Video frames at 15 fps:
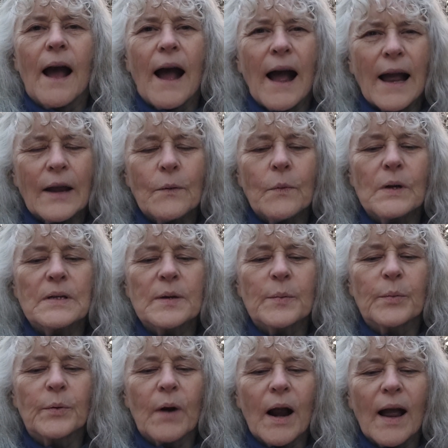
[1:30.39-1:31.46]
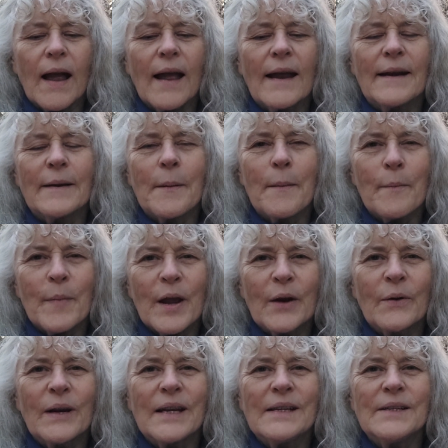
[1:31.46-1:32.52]
I was a bride
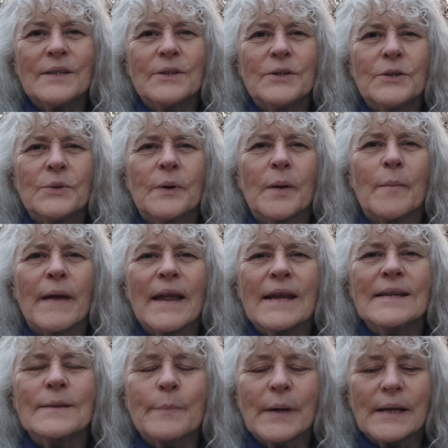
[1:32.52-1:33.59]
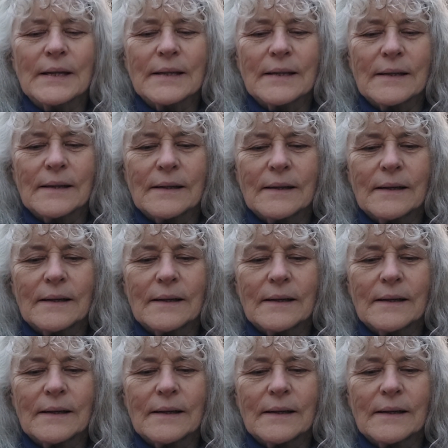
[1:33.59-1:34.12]
married to amazement.